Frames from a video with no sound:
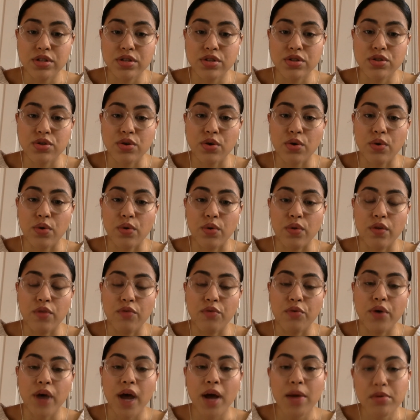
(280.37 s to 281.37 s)
So the
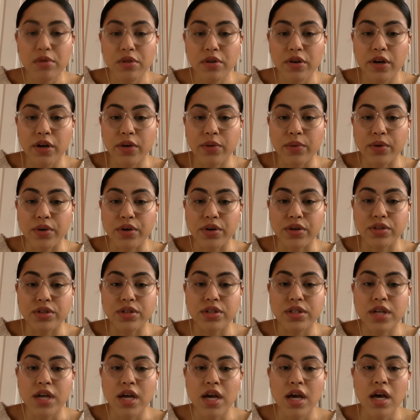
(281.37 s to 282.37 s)
vocabulary words,